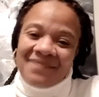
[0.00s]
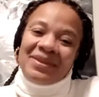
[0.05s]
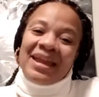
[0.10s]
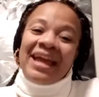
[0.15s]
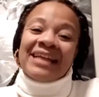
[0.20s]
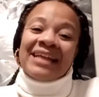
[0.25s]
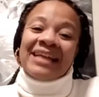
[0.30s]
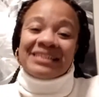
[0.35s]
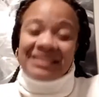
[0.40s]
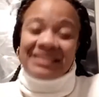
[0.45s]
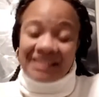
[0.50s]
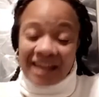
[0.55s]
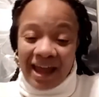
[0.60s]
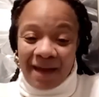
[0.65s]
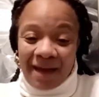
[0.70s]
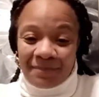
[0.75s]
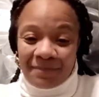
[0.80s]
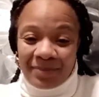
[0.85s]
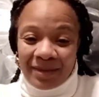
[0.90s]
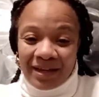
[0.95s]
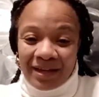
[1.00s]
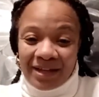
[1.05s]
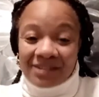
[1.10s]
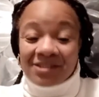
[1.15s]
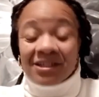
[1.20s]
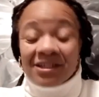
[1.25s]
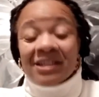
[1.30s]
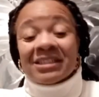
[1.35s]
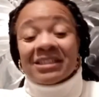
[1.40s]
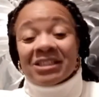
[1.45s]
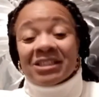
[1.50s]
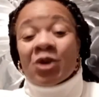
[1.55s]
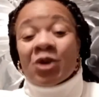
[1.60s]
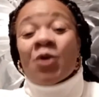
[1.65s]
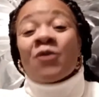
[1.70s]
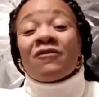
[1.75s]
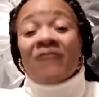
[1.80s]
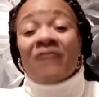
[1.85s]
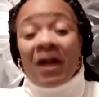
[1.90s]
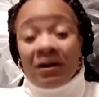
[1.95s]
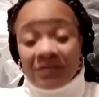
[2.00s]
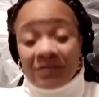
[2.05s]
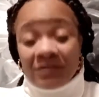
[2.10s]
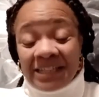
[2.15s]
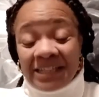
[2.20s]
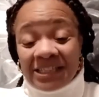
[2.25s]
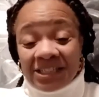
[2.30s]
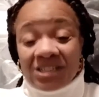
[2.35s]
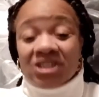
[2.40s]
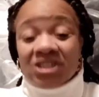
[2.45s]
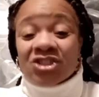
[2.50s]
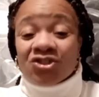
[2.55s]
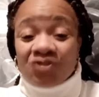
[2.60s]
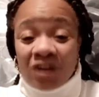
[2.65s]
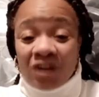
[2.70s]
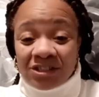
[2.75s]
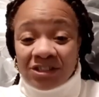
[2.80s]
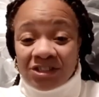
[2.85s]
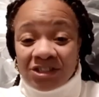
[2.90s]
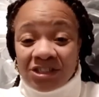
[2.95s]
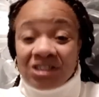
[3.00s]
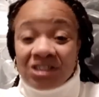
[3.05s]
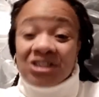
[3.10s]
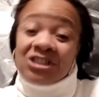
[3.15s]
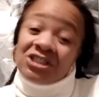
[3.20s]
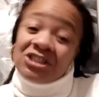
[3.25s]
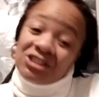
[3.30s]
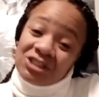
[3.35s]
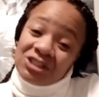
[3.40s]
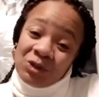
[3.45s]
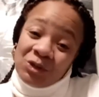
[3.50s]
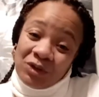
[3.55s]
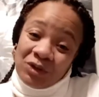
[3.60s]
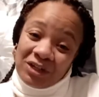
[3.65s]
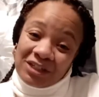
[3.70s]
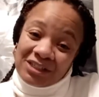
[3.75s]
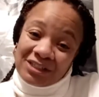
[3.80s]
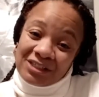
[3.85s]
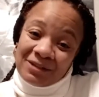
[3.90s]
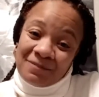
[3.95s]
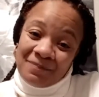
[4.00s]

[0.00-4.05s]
and step to instill foundation and structure into students